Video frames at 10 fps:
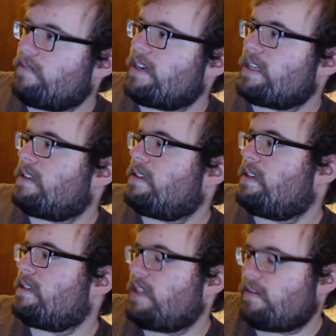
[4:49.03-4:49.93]
go ahead and
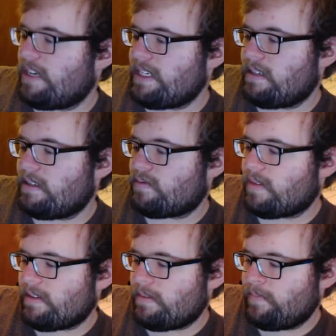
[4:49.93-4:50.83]
get right into this,
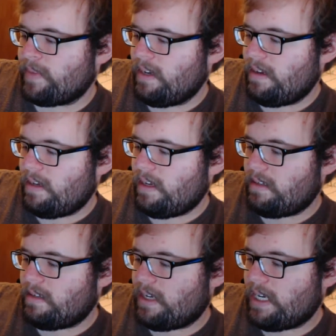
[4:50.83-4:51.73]
rather.
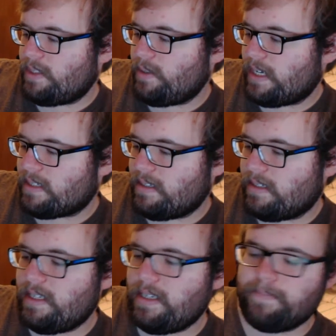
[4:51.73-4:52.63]
And as you guys
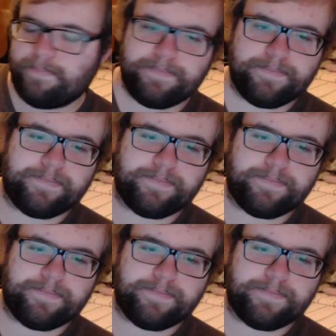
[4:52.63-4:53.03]
can see,